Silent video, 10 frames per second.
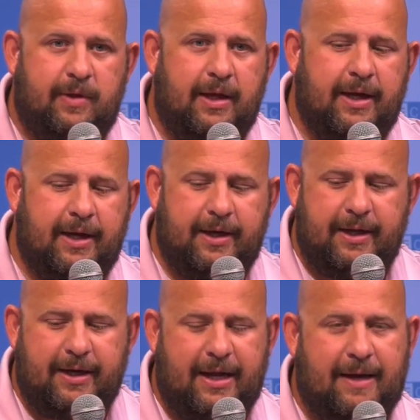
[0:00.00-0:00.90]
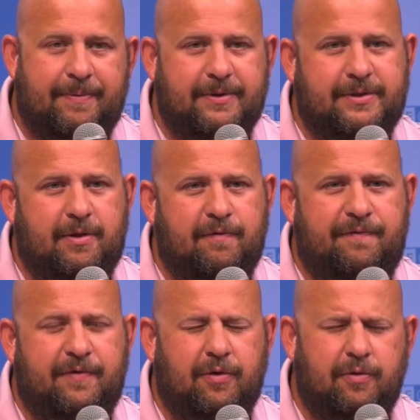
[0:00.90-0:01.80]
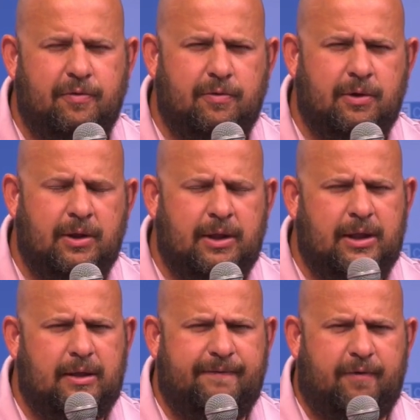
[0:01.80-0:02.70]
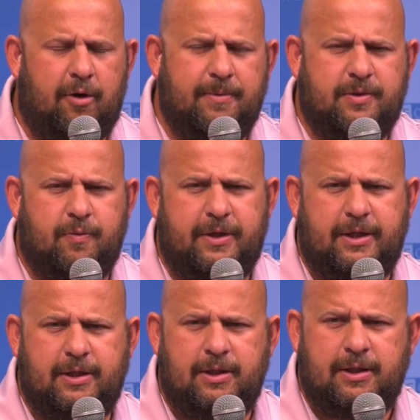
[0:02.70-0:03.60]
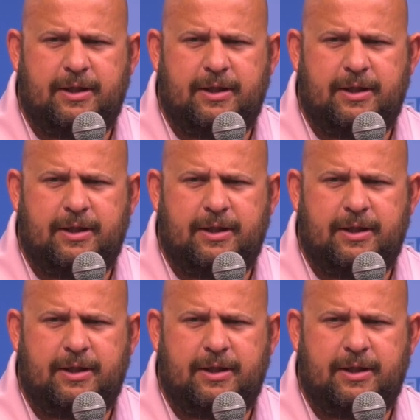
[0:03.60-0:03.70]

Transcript: And it happens so few and far between.